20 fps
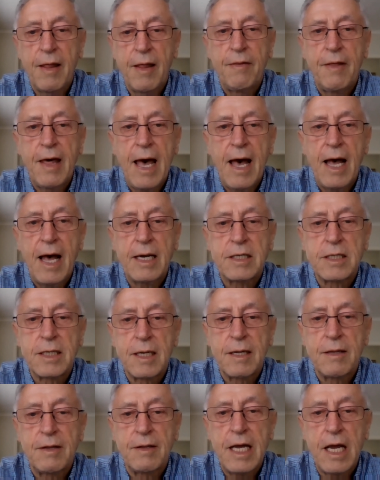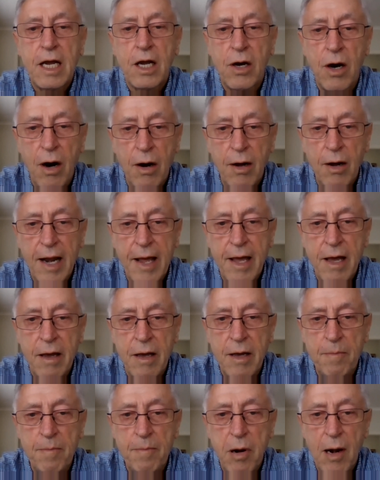that the cochlear
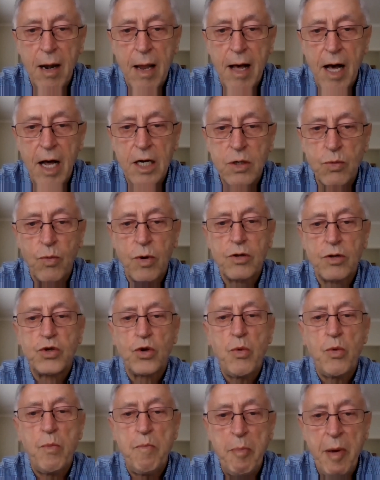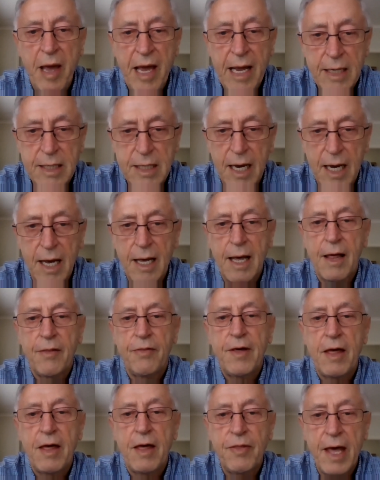implant will do better
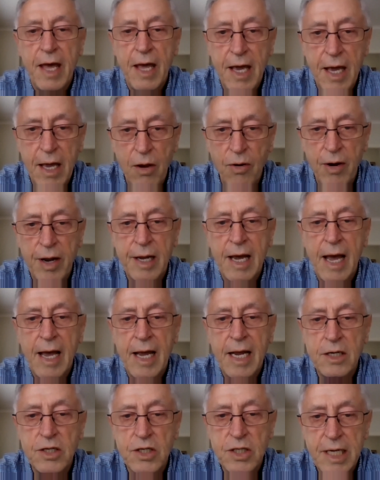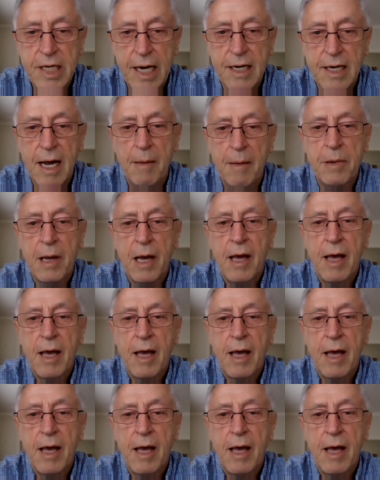than the hearing aid setup